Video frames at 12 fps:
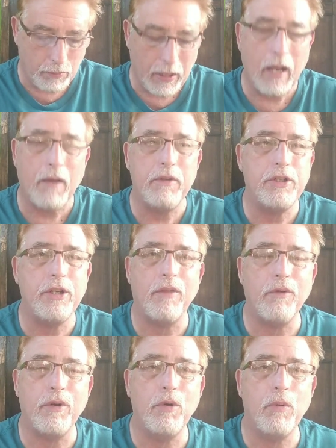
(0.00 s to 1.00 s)
we love each
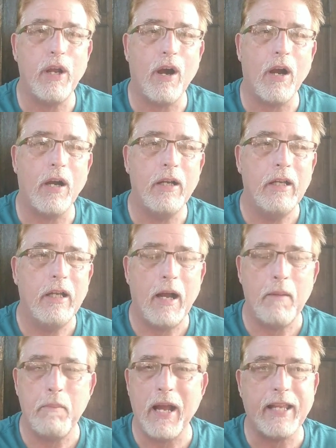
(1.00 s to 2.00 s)
other for who we are.
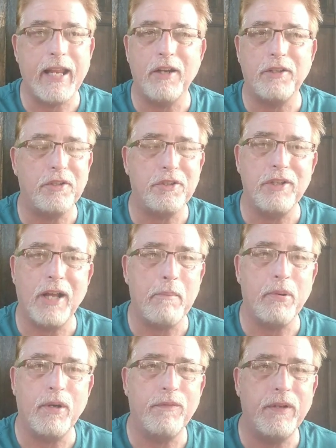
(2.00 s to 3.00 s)
My character is
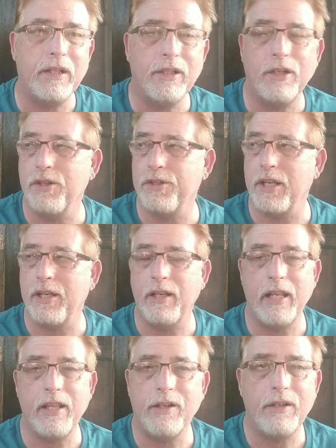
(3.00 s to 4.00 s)
not perfect. Hers
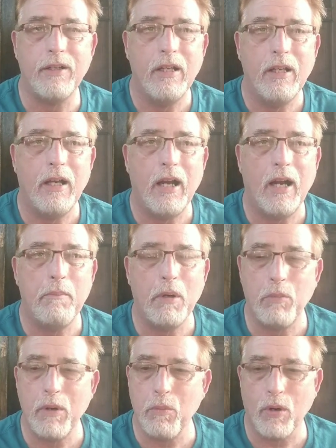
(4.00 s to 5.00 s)
isn't either.
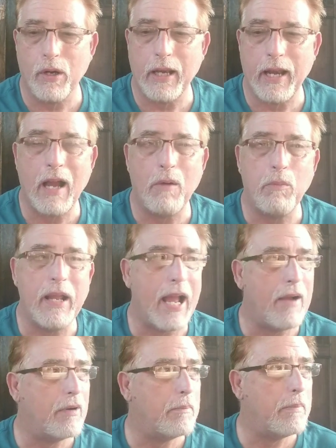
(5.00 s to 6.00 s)
But we work it out. We
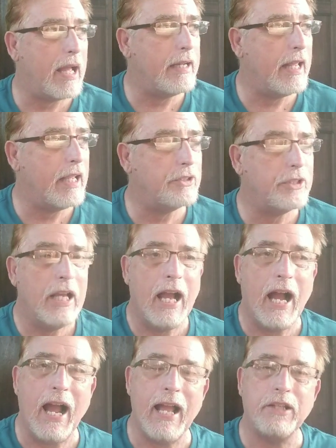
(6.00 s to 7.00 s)
have our bad days.
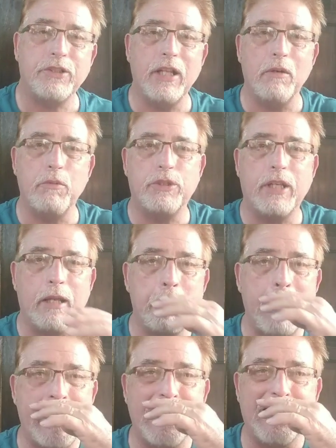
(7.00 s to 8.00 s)
I accidentally was
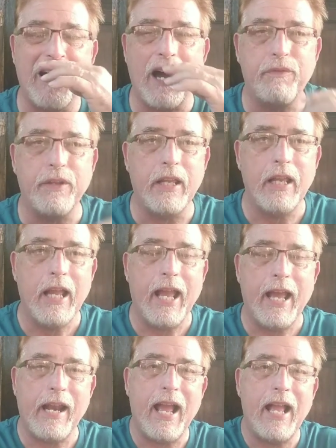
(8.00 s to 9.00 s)
making coffee,
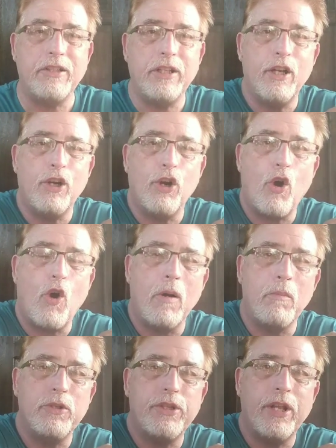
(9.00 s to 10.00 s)
and her
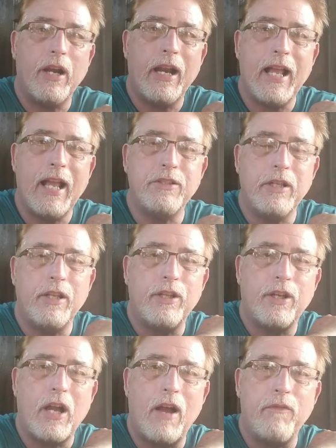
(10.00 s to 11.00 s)
arm is there, and actually
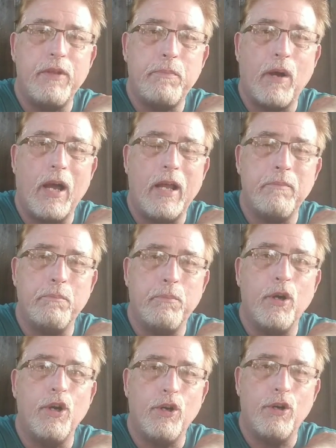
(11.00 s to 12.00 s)
the coffee pot
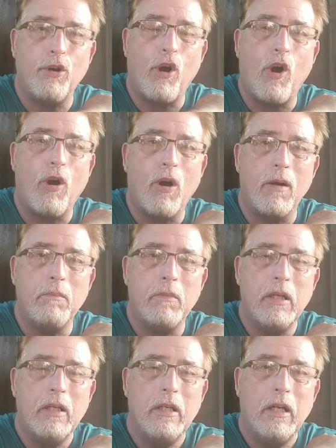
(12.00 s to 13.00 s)
burnt her arm,